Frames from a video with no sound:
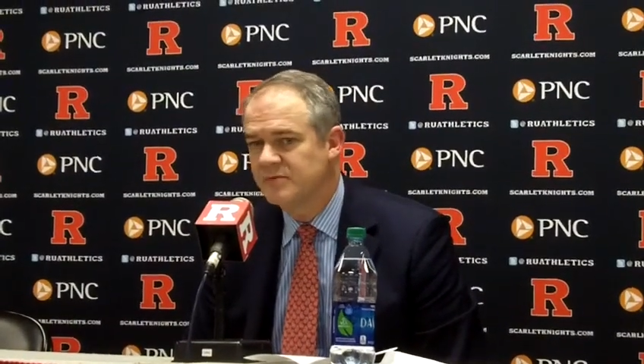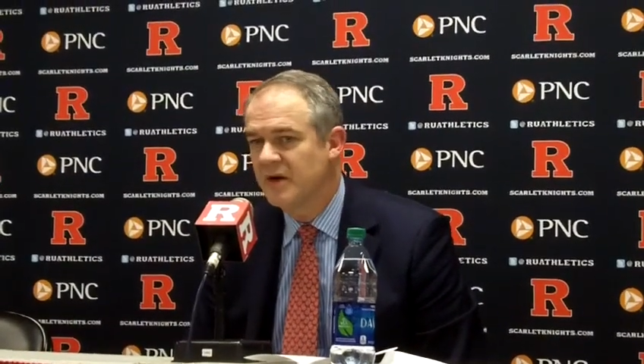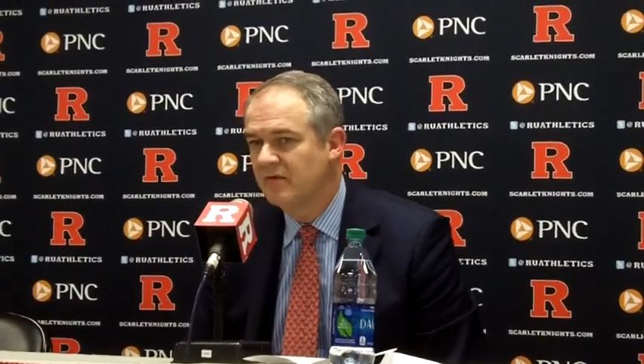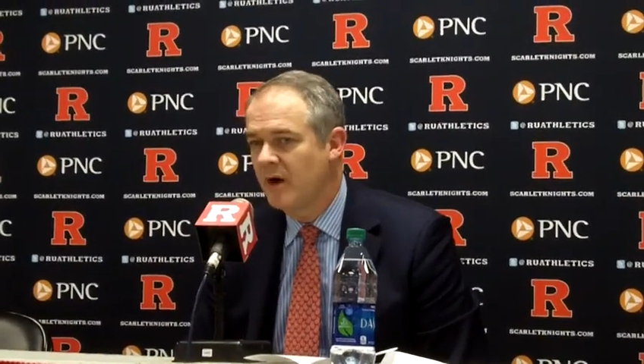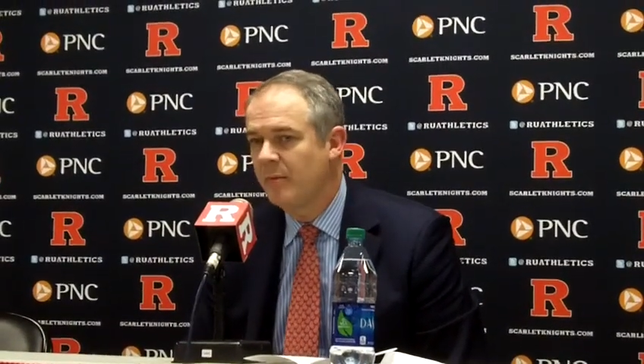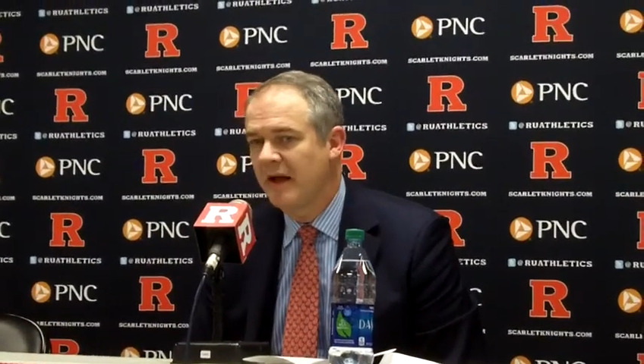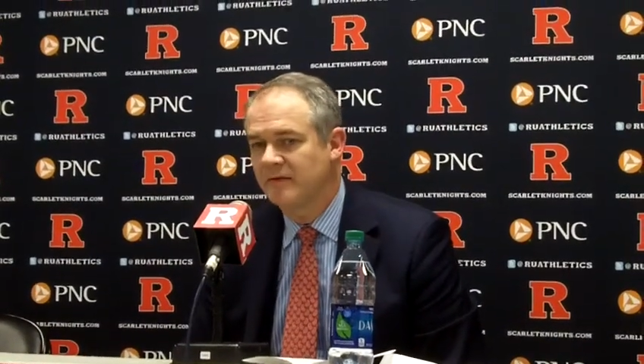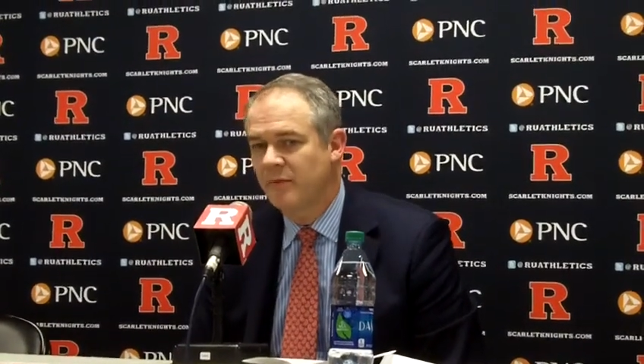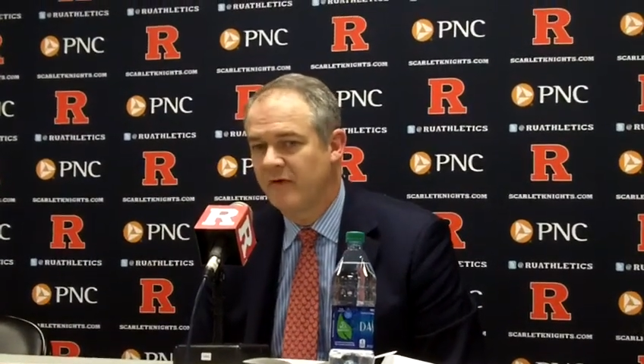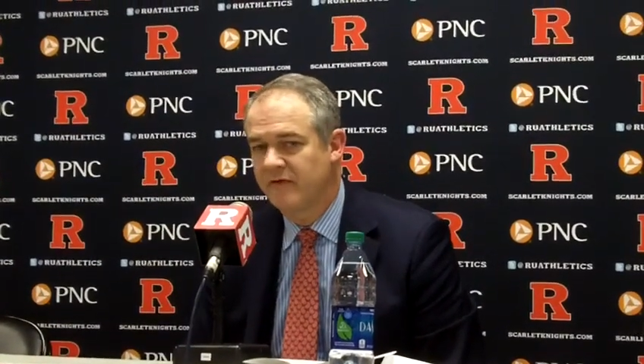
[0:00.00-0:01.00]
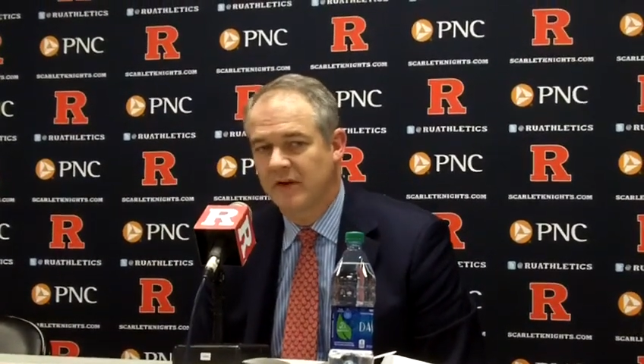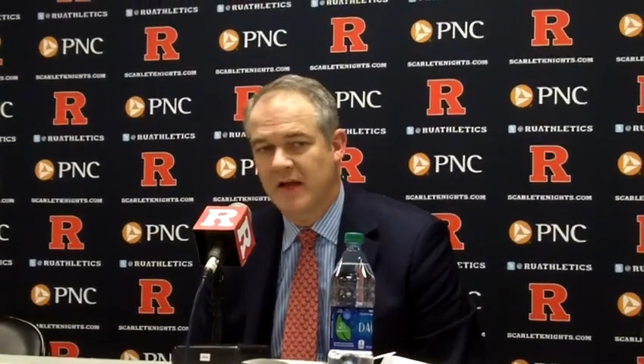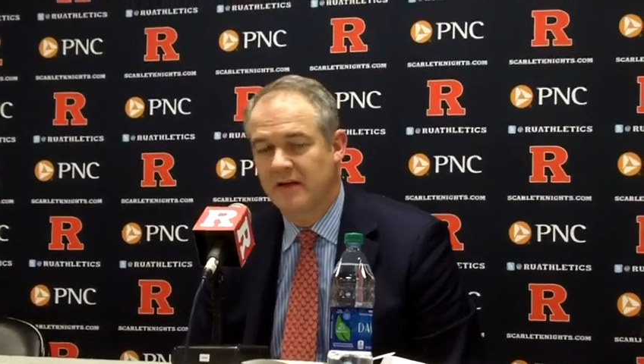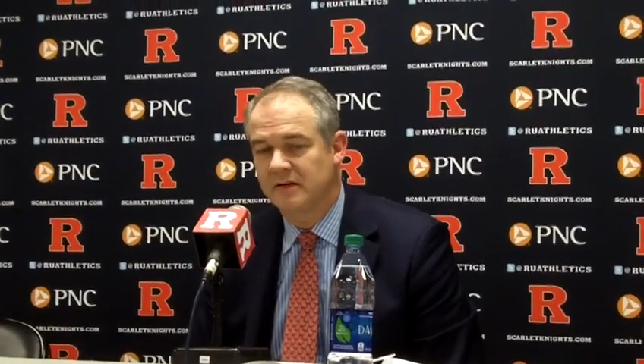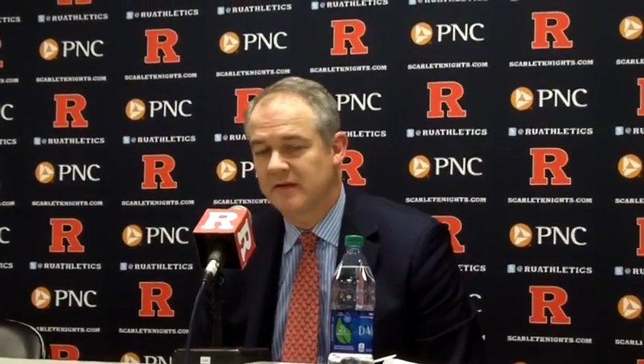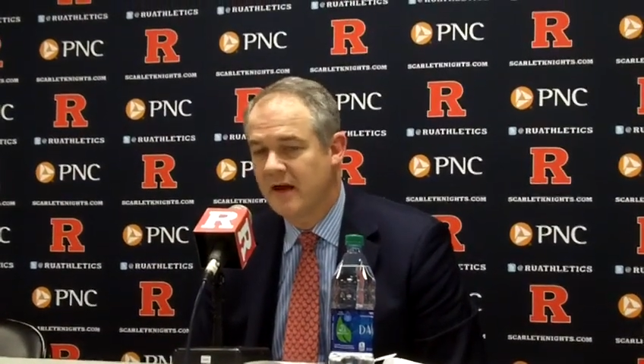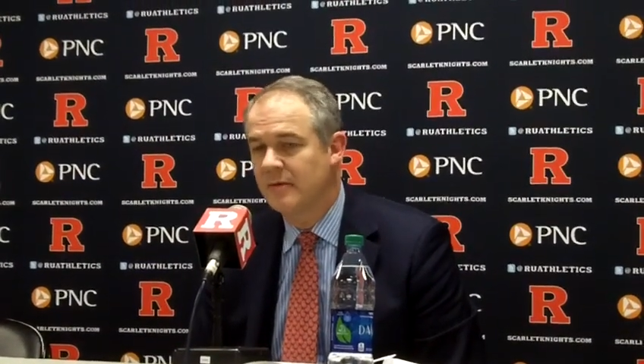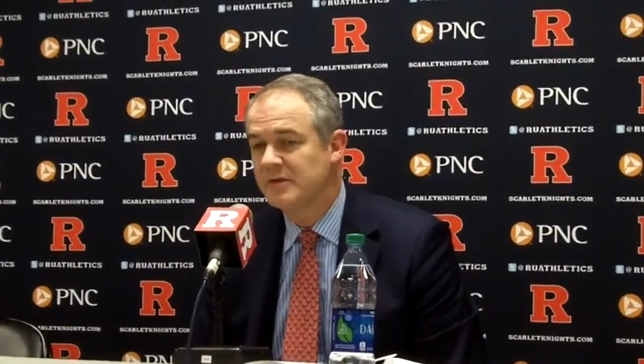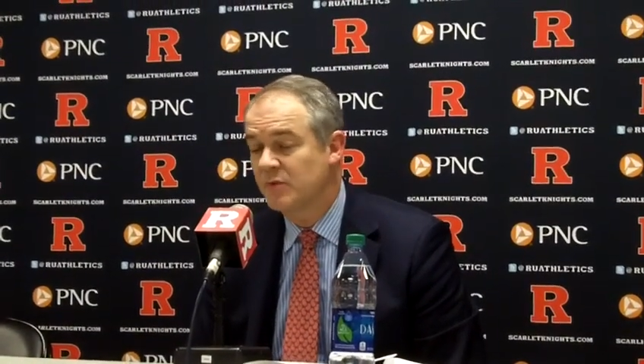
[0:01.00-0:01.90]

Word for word: He's been around basketball for a long time.